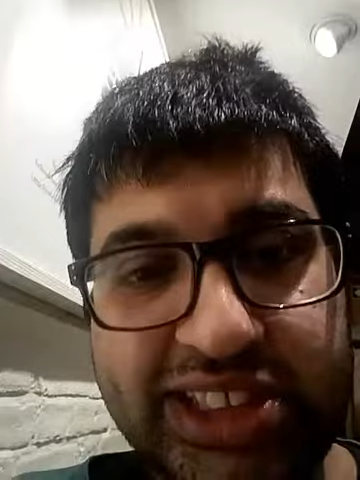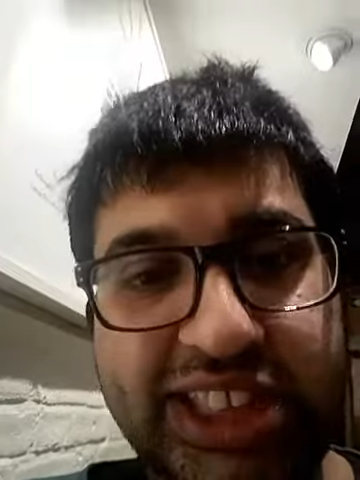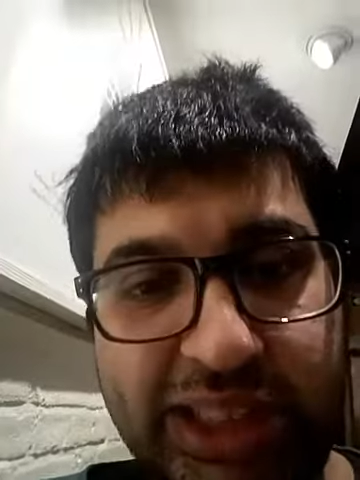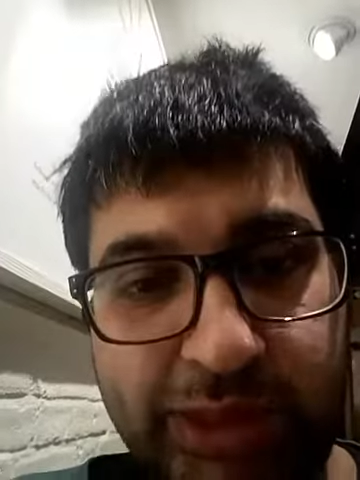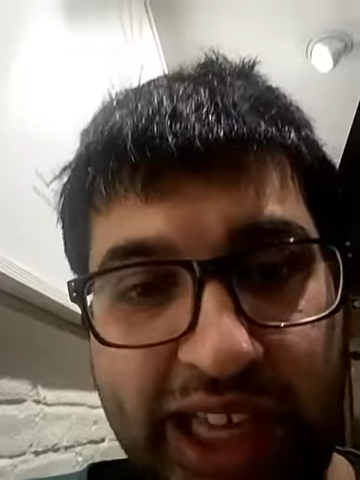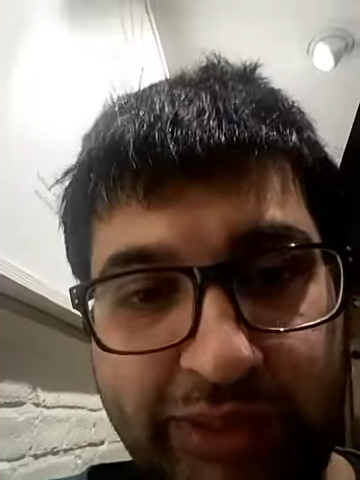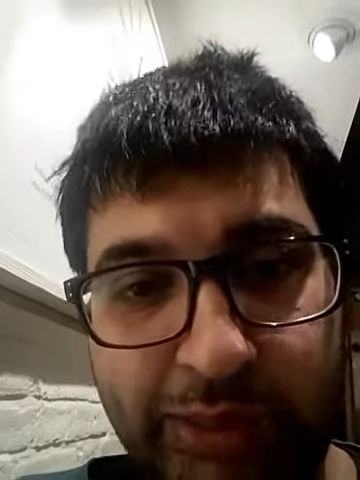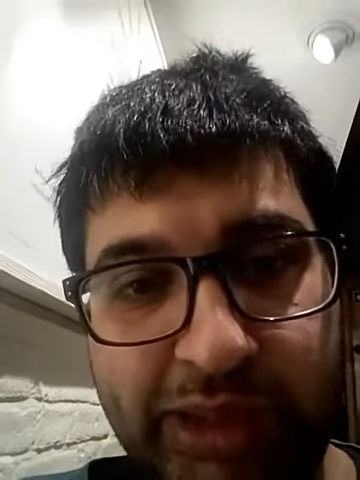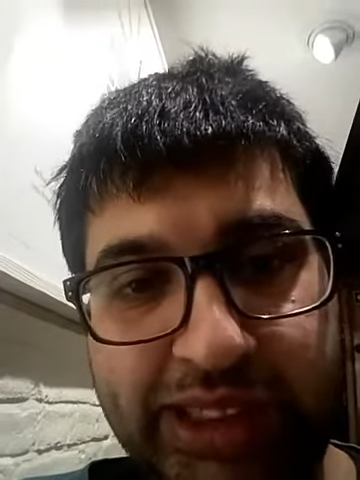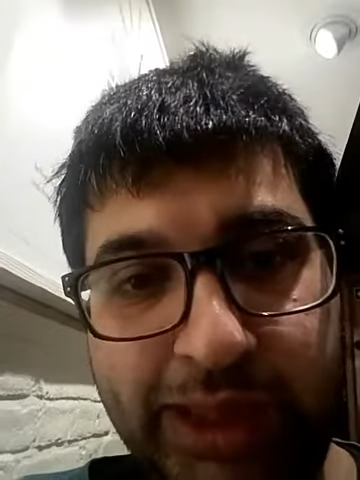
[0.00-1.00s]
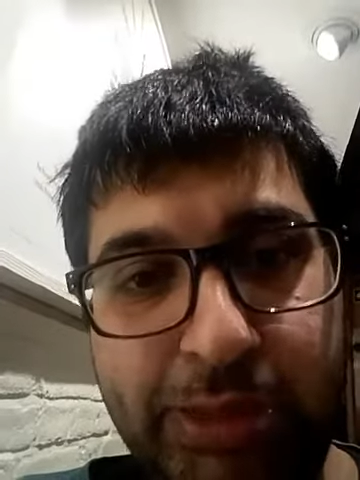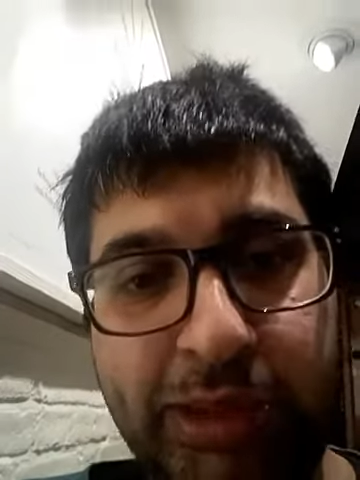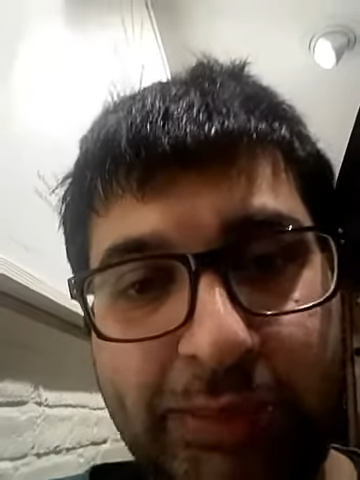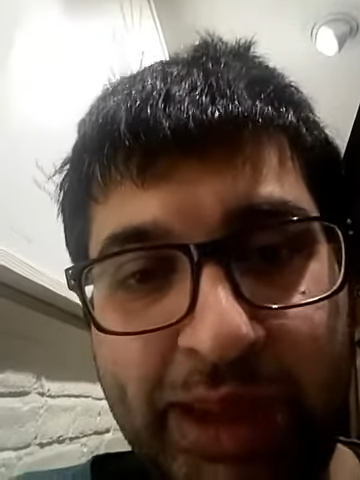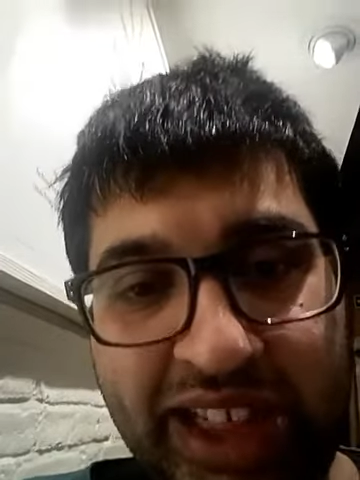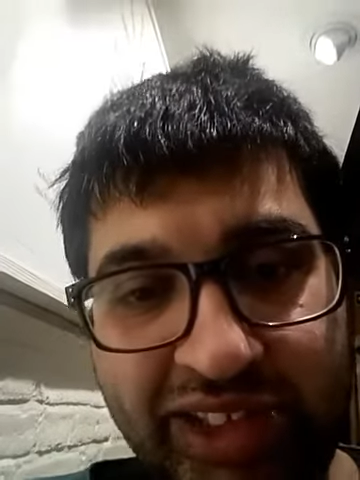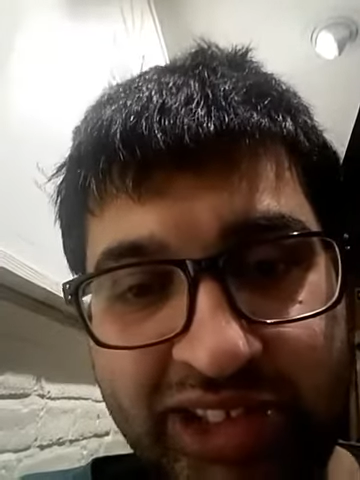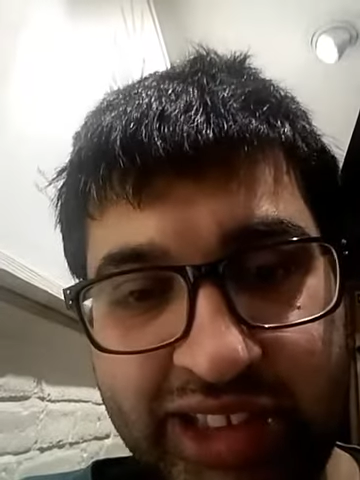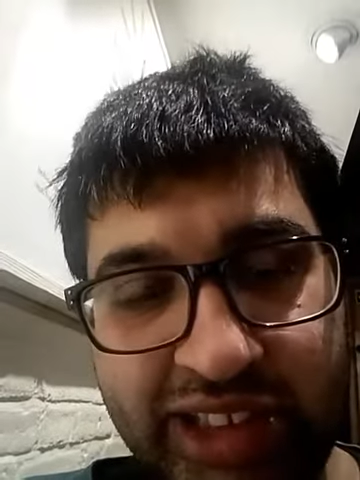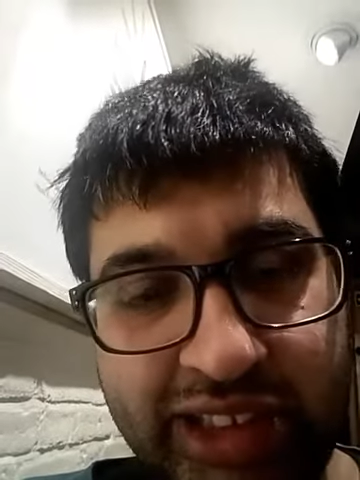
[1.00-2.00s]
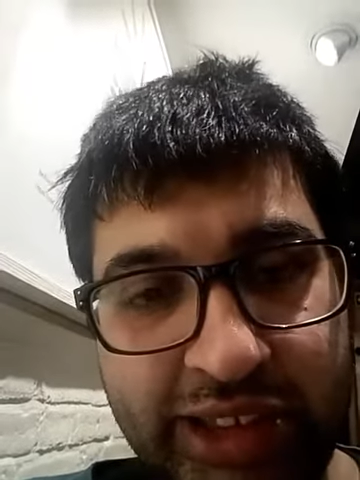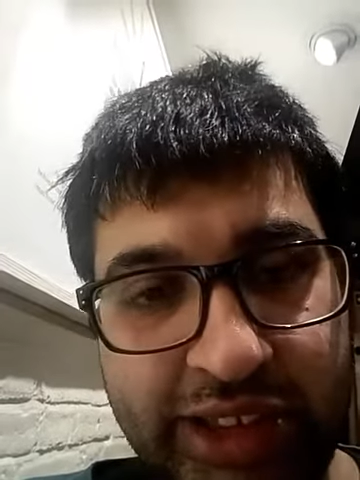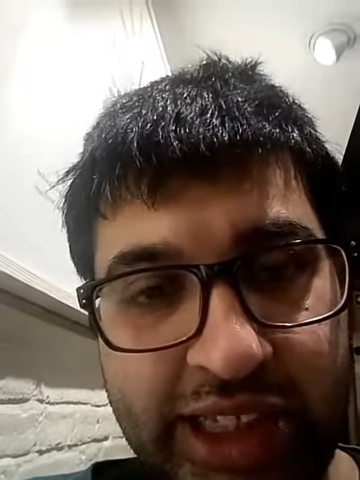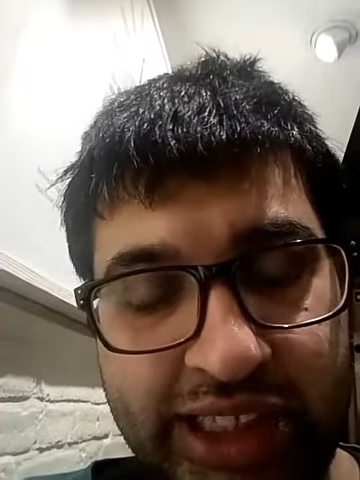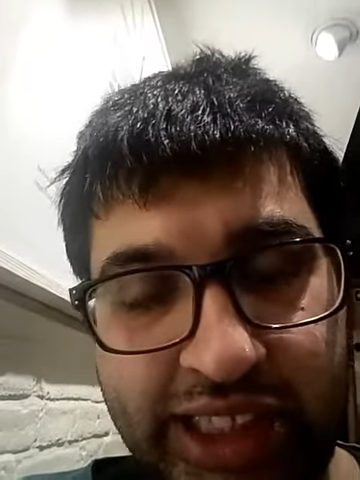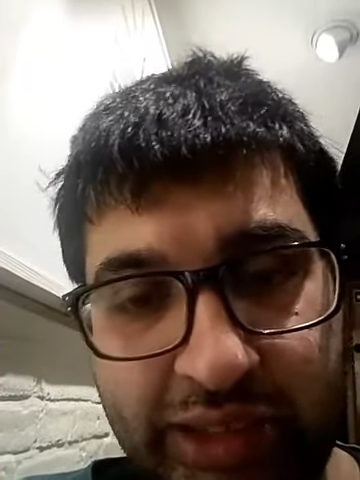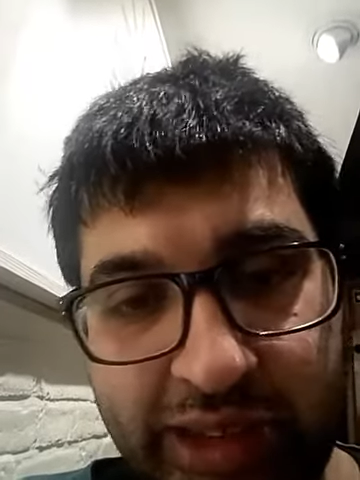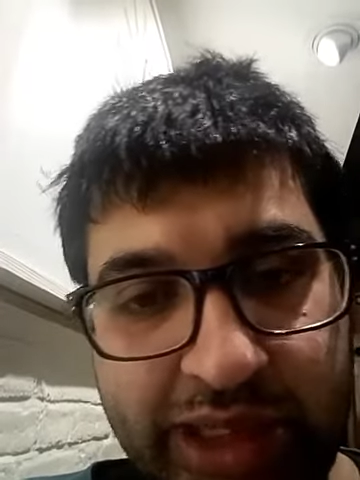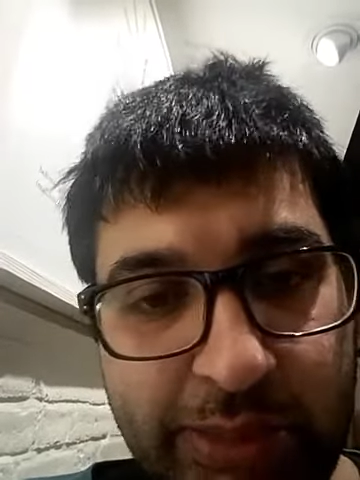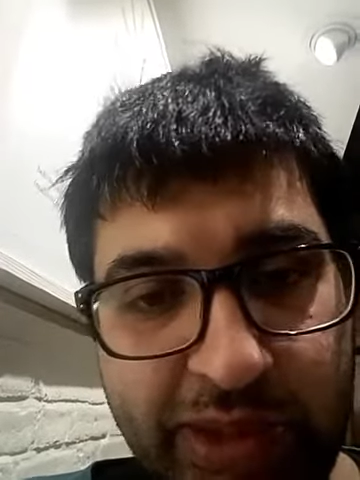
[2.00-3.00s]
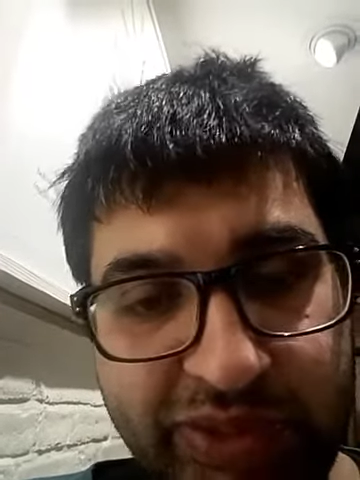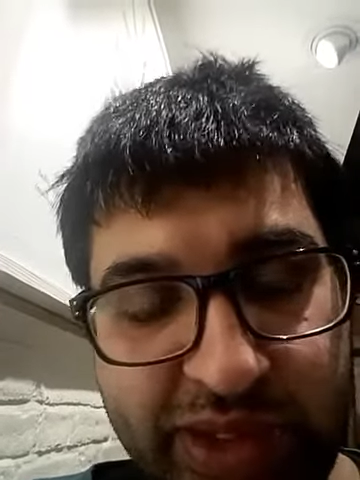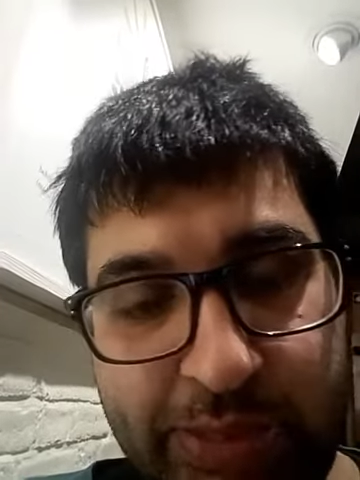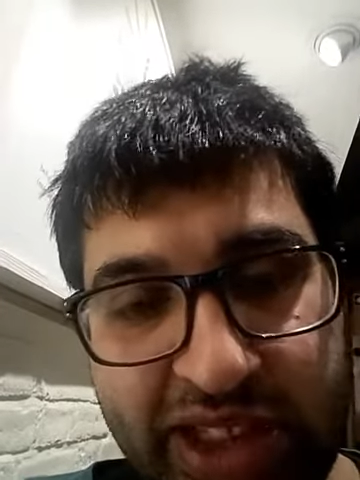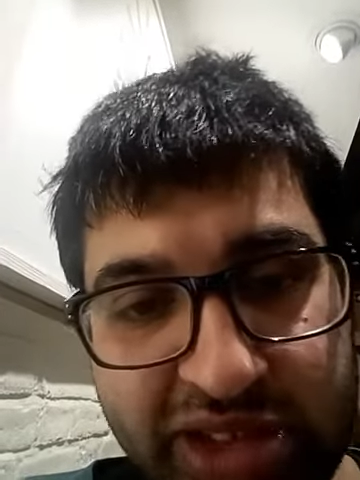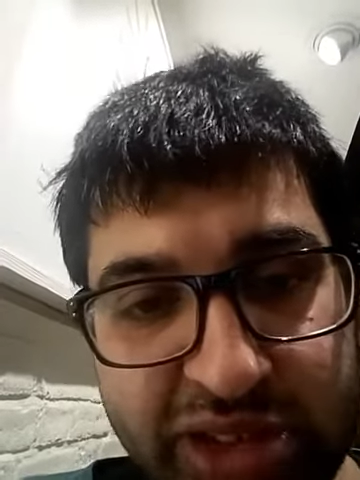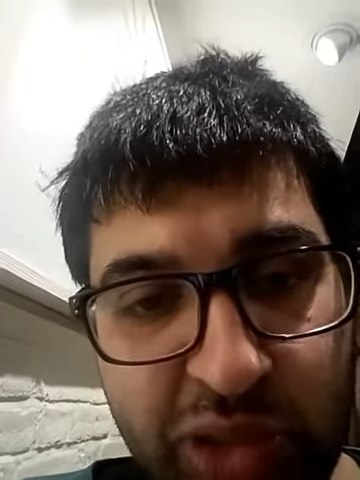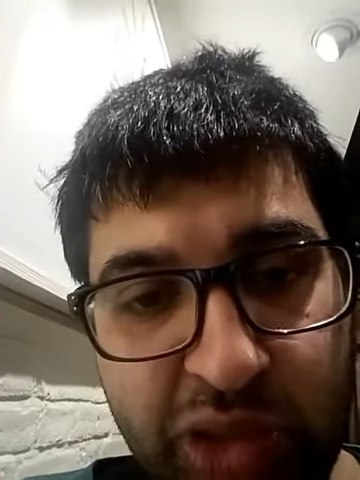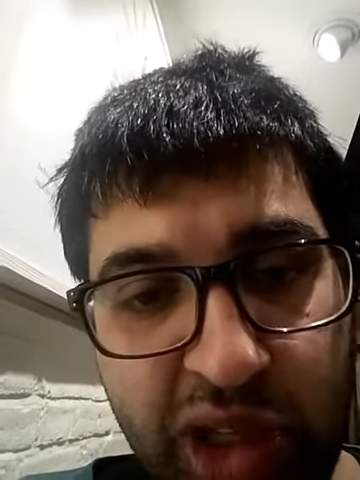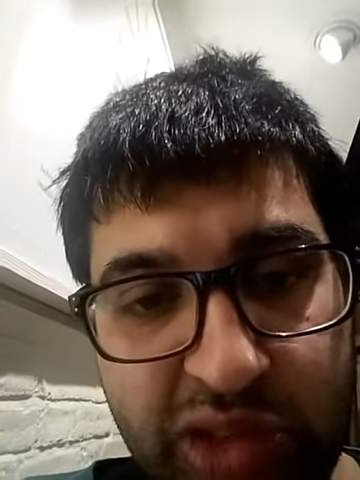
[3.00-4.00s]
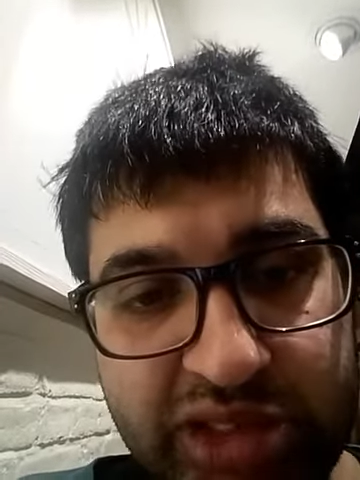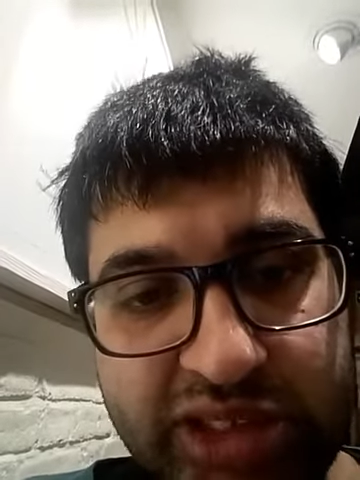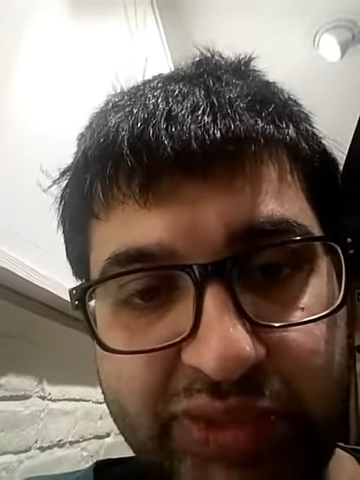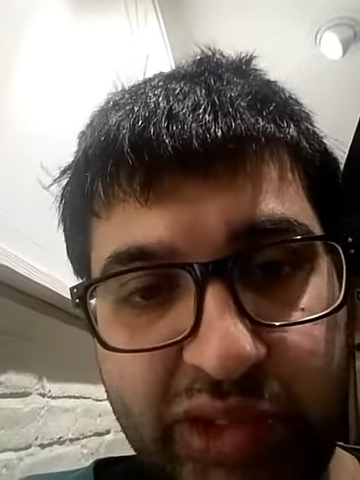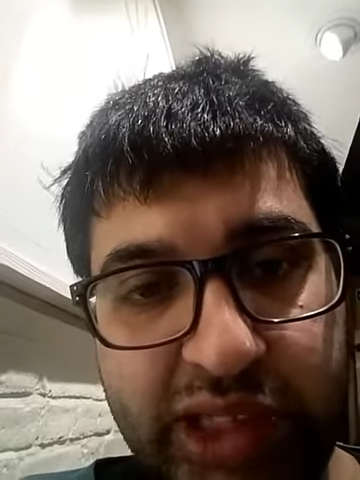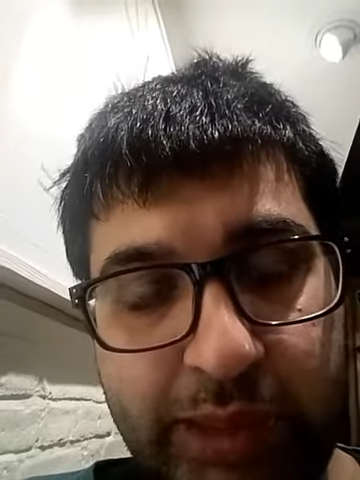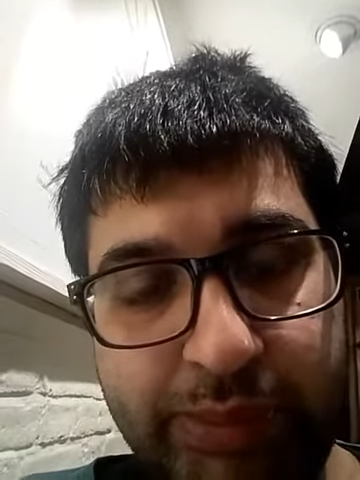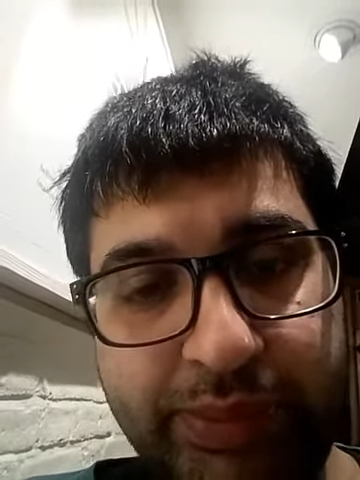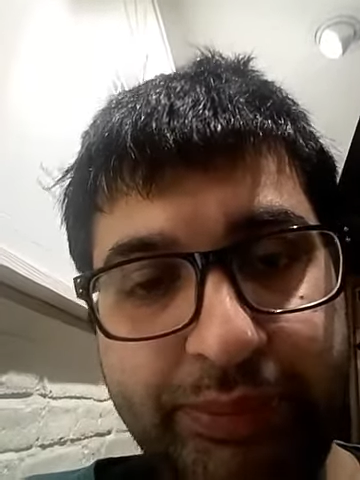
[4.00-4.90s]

City would have him. They would keep him on the bench. And, you know, he'll come off the bench and score goals for them.